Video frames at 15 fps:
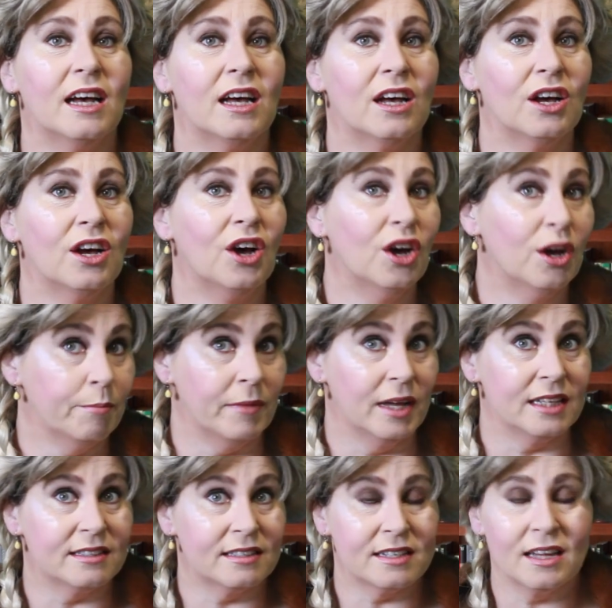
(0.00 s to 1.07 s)
a
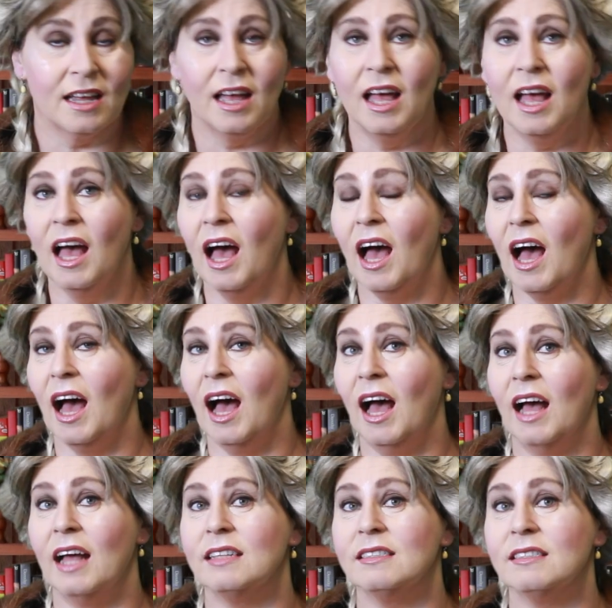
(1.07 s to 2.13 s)
hermit.
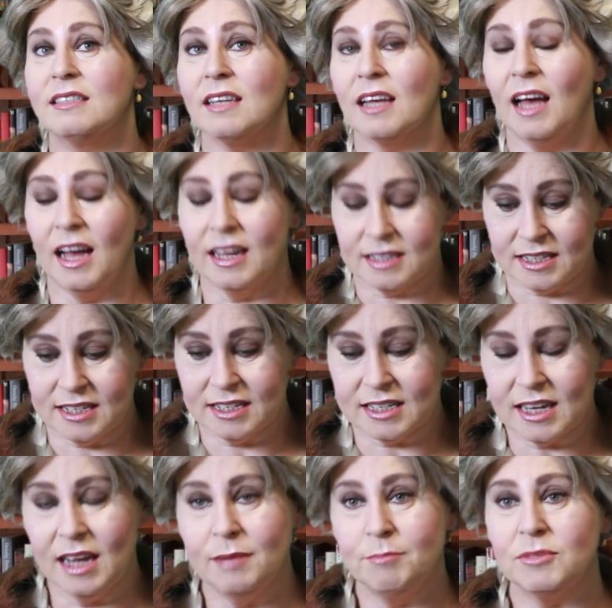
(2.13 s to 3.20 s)
And at the
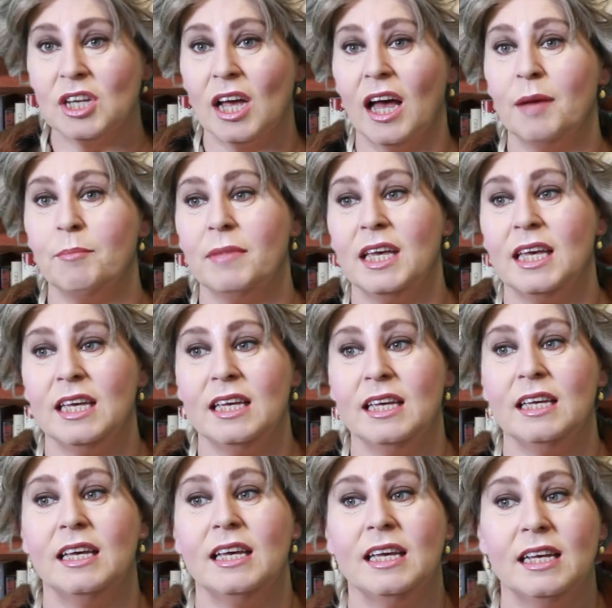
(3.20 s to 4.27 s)
same time,
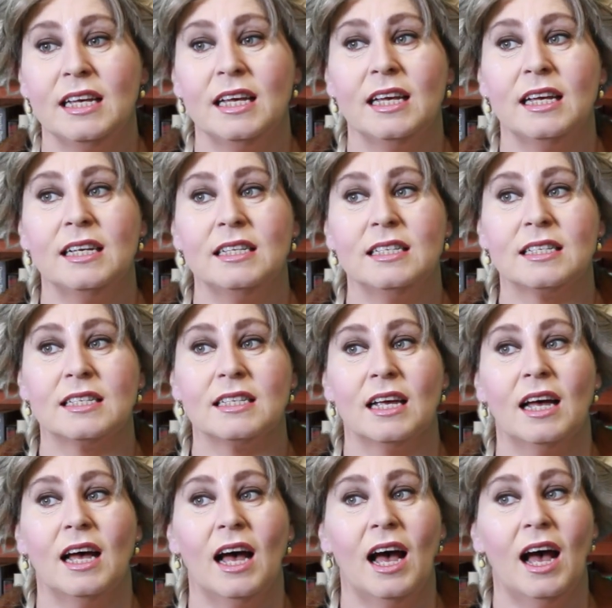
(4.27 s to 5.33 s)
he is
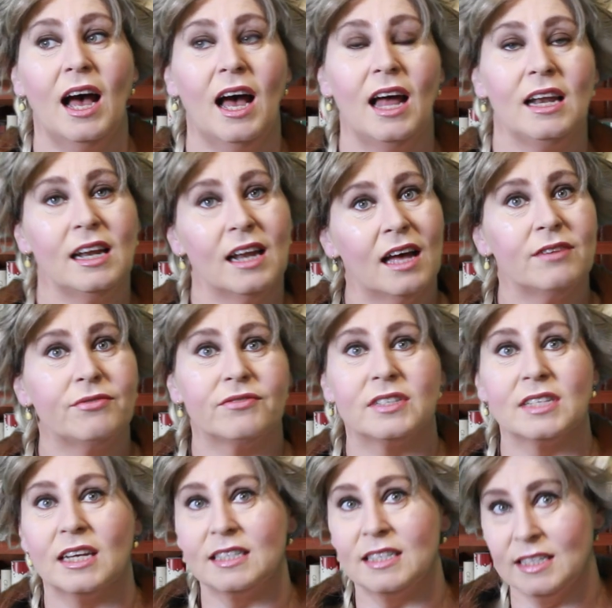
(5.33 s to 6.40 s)
a life
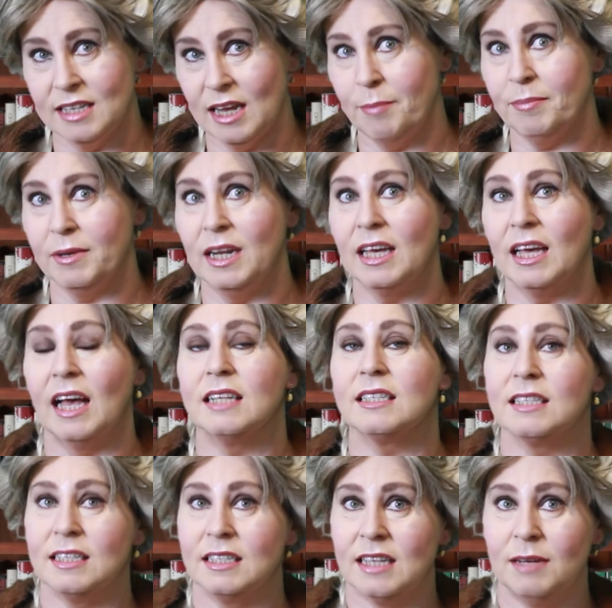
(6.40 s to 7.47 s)
that is happening at
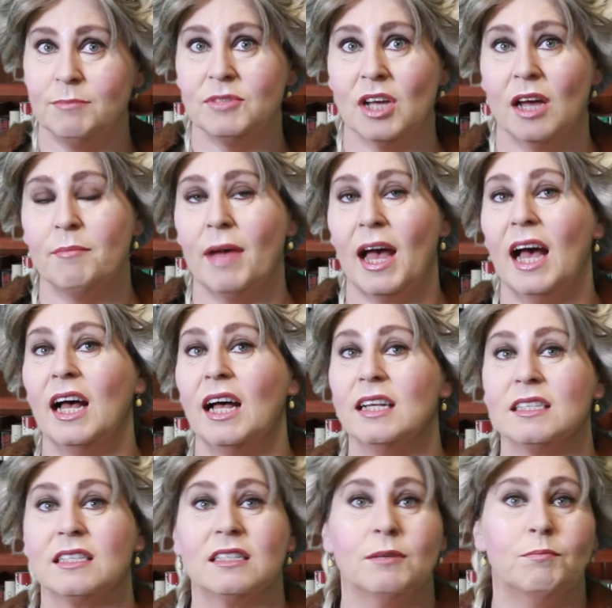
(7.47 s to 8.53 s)
the same time
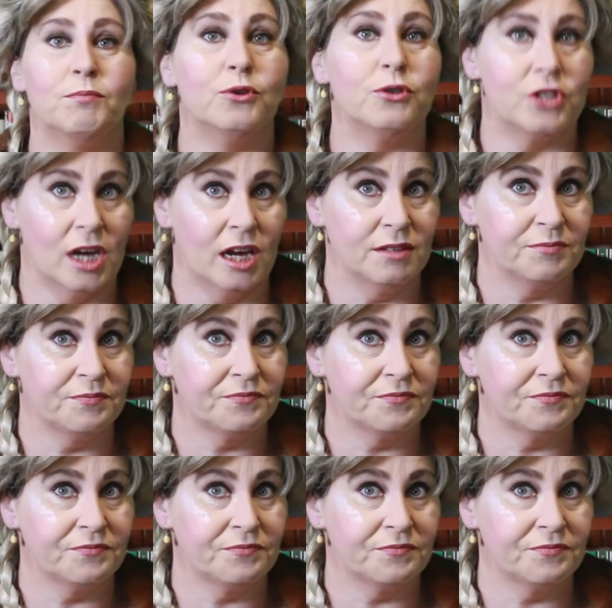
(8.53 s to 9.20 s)
as the Buddha.